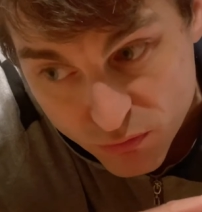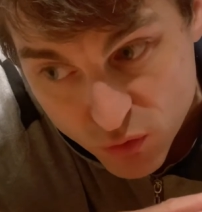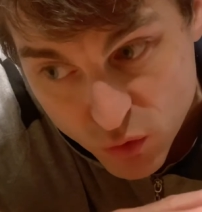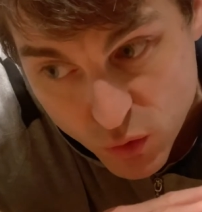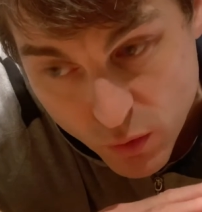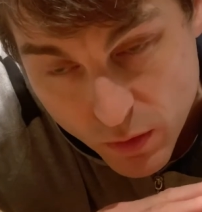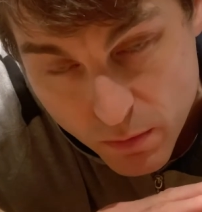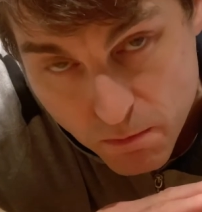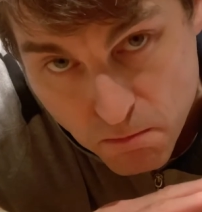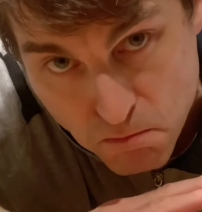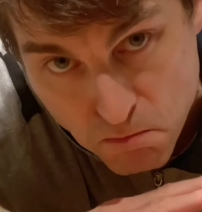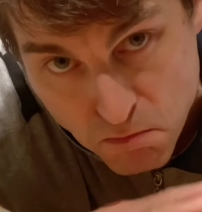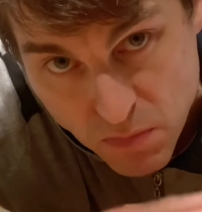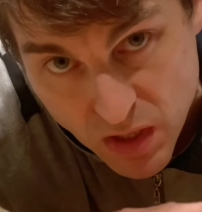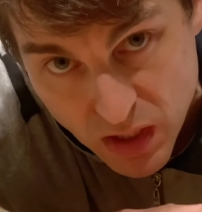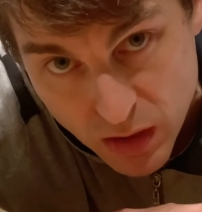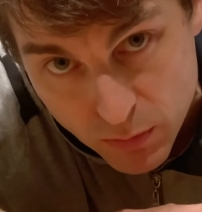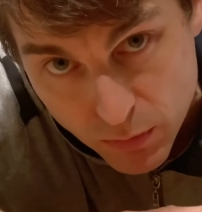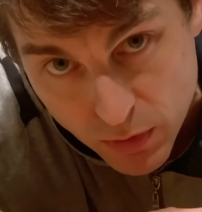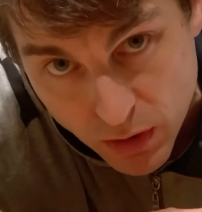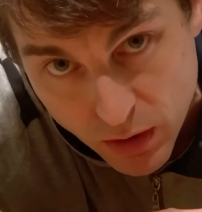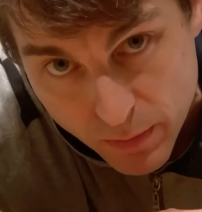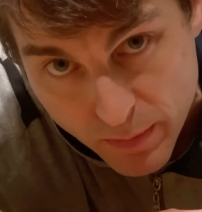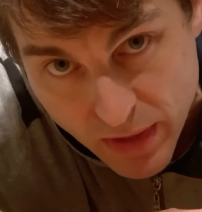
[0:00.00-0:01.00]
do the
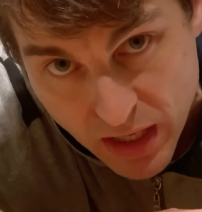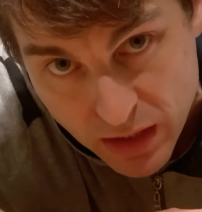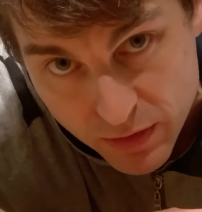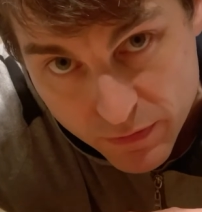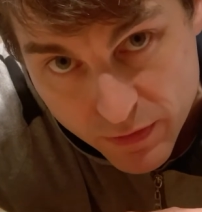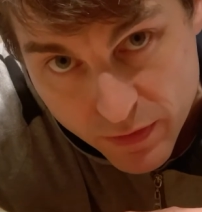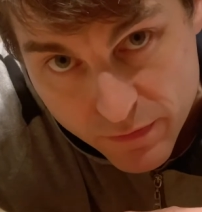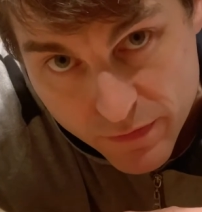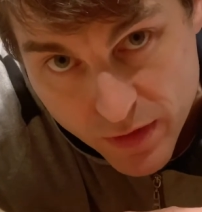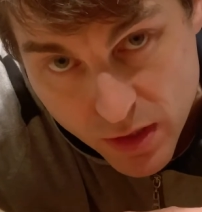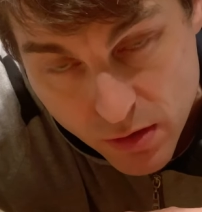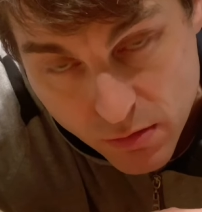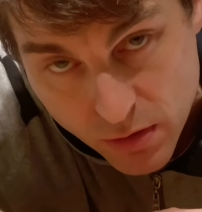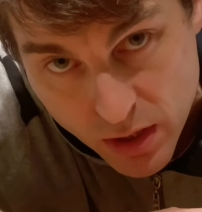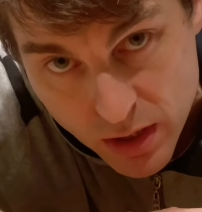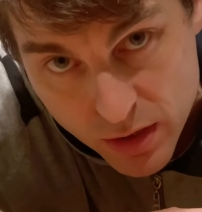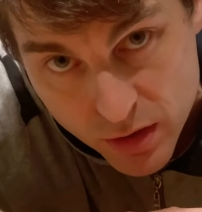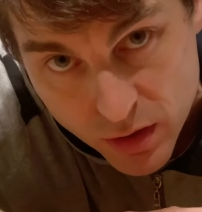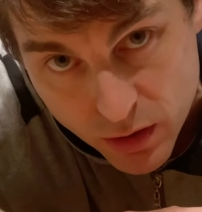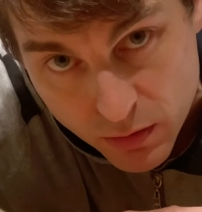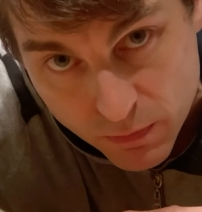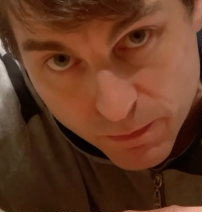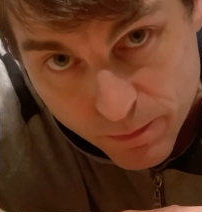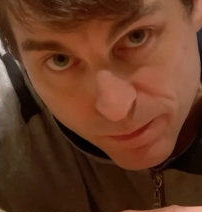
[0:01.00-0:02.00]
minimal amount of
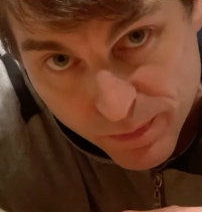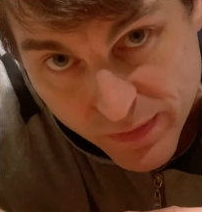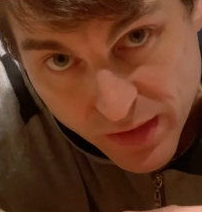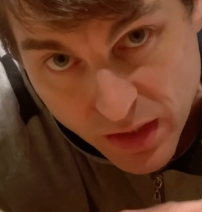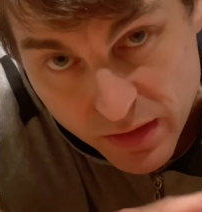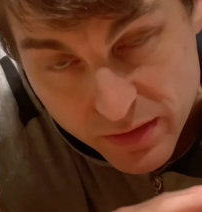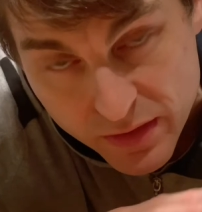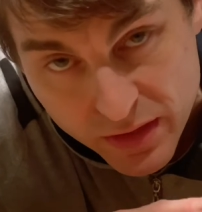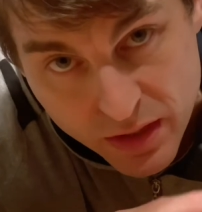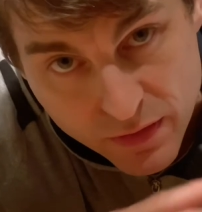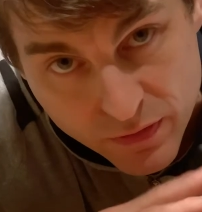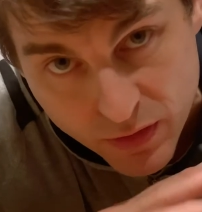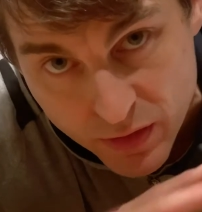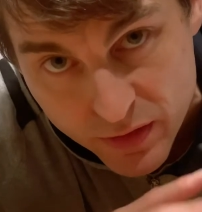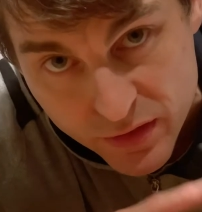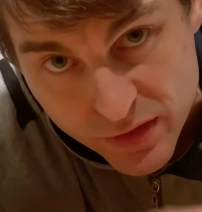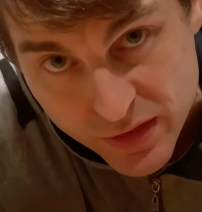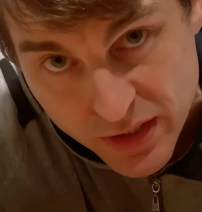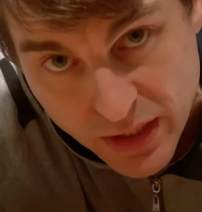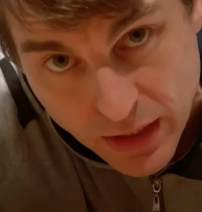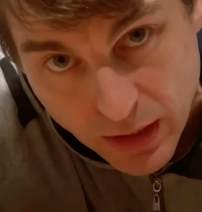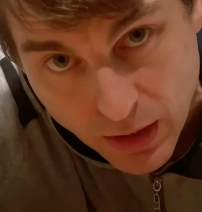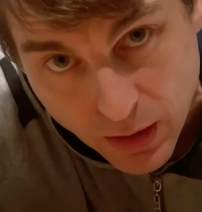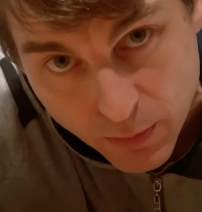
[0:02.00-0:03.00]
configuration and see if I
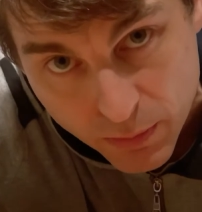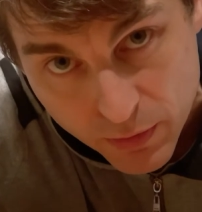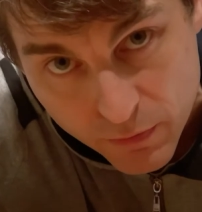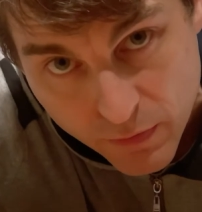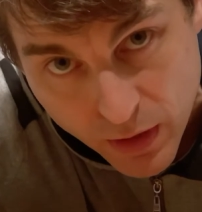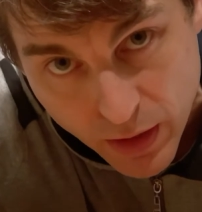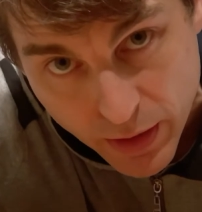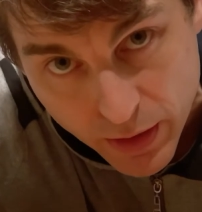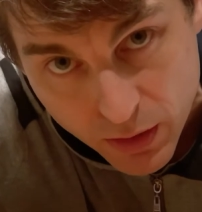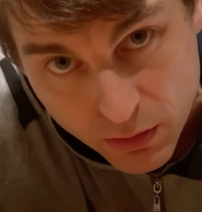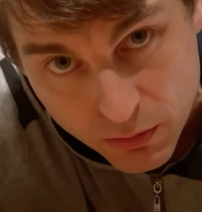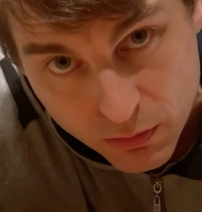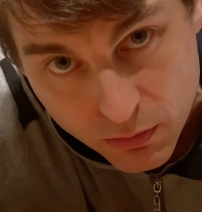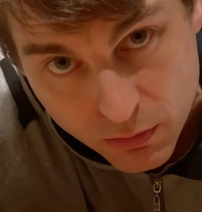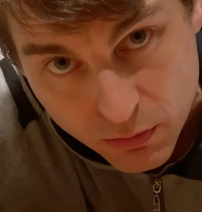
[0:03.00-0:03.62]
just get it up and running.